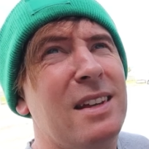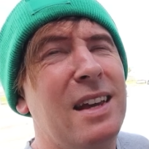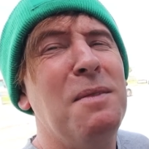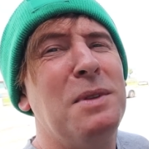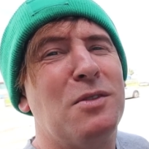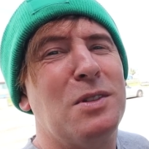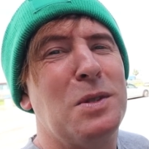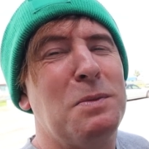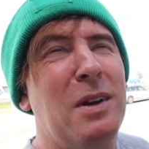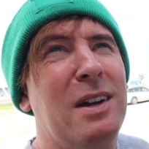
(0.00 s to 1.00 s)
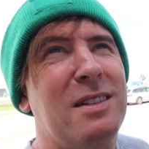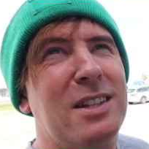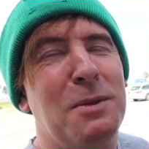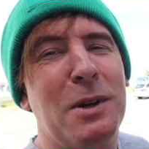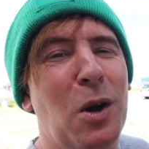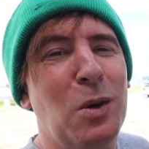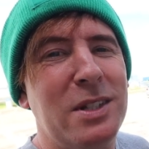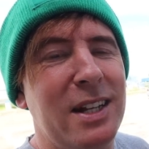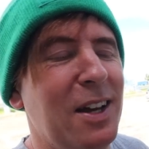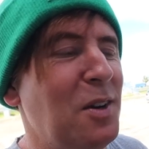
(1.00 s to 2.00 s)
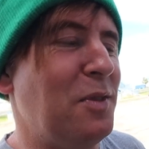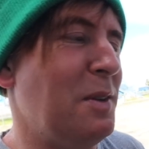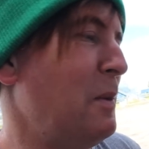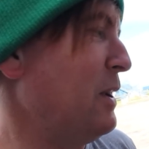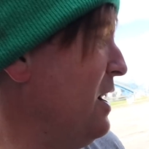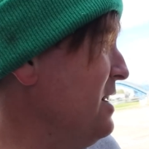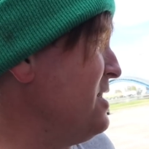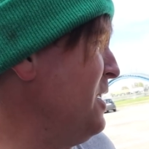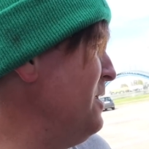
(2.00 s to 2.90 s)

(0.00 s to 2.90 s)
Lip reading: Yeah, I'm in the Christmas spirit. It's going to be cold today, hopefully, where we're going, so.